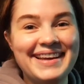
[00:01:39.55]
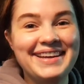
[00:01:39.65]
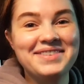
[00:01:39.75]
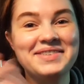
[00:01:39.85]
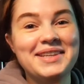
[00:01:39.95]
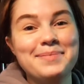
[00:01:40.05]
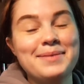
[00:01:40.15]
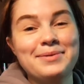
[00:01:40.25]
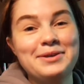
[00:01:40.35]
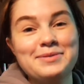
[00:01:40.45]
I don't feel like
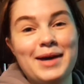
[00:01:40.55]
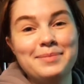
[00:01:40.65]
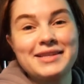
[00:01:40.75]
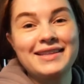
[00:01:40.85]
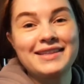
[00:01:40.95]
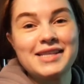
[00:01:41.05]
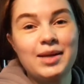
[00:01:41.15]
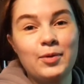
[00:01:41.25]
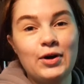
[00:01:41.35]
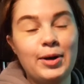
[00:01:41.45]
people use mops like this
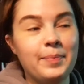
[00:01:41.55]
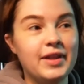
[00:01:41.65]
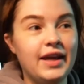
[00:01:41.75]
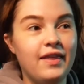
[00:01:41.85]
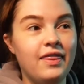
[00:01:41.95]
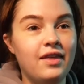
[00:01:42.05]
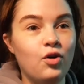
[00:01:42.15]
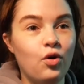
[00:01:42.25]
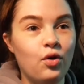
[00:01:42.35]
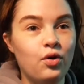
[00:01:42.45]
anymore, but like the
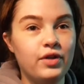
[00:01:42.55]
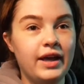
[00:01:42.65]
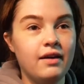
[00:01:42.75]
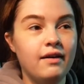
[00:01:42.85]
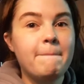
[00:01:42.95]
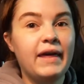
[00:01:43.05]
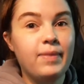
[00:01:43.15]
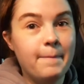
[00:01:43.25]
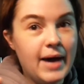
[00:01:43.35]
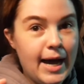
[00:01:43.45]
whole like
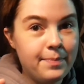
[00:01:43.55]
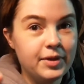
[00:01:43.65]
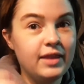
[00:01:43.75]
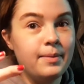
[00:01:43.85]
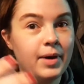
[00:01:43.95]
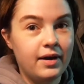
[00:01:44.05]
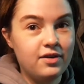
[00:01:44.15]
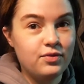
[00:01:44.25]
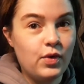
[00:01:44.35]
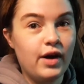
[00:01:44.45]
the mop, like the bucket
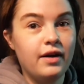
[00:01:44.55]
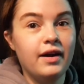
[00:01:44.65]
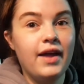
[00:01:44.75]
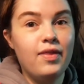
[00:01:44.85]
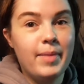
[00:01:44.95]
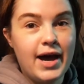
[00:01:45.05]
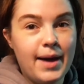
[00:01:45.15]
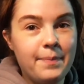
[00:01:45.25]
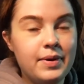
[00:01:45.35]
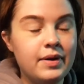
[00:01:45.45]
of water and the
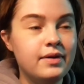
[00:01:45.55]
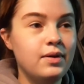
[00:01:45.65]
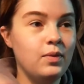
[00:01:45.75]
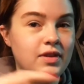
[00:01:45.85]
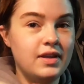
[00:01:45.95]
mop with